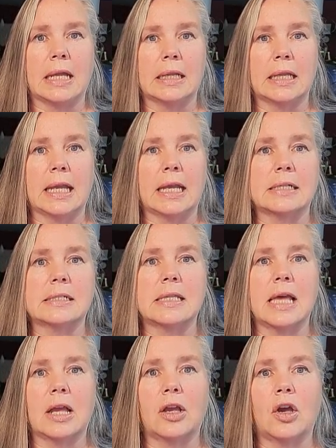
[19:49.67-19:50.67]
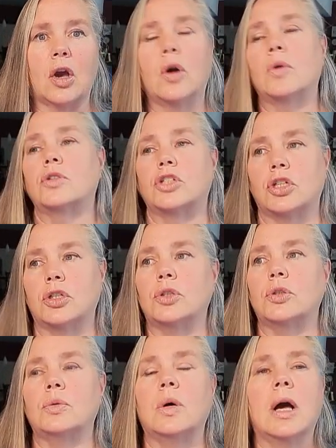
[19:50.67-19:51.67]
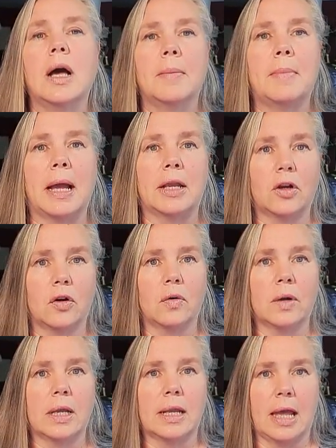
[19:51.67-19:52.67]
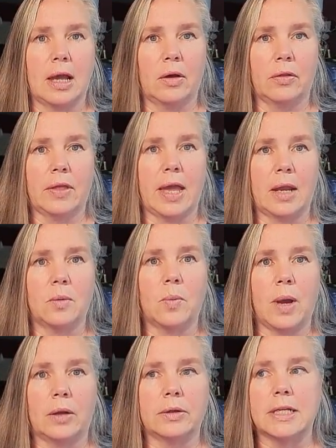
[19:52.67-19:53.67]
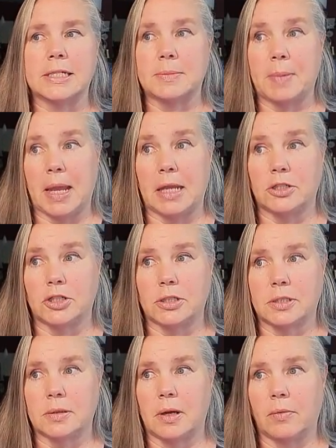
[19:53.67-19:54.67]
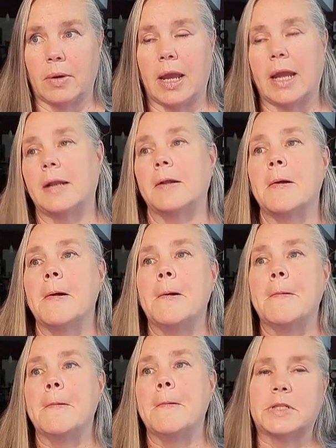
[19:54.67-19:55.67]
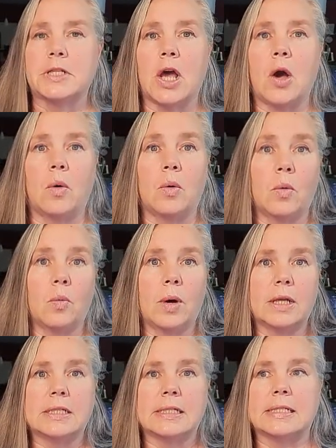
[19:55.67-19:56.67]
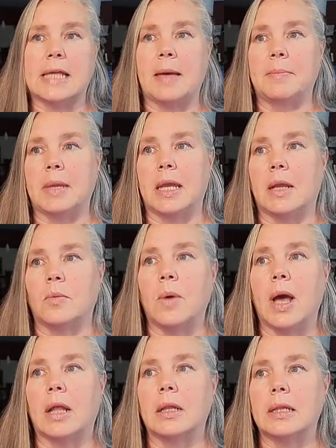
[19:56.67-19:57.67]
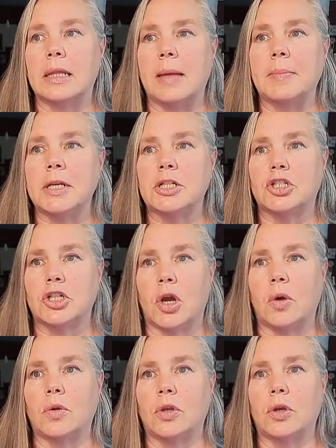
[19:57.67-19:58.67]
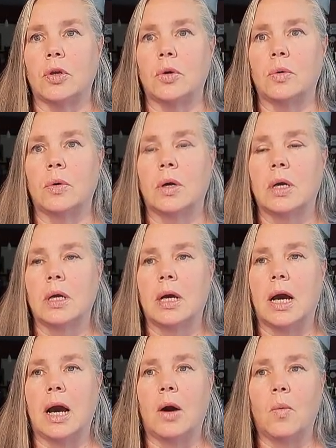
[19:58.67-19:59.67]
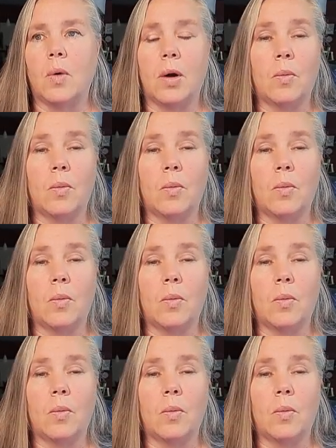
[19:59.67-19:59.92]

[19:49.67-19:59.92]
links that go to my current health and wellness pages, all right? So what does that mean? Well, let me show you what